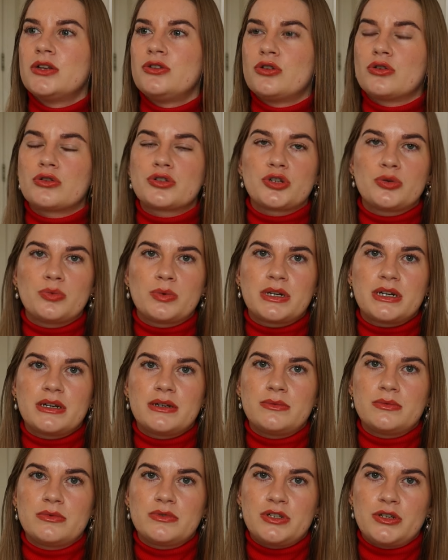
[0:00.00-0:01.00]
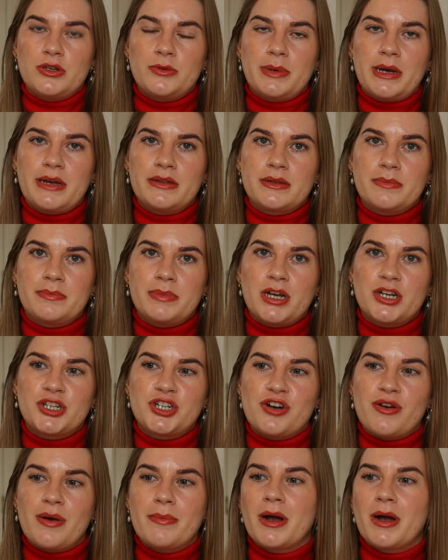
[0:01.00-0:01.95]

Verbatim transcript: Not sure what I will do about the blusher.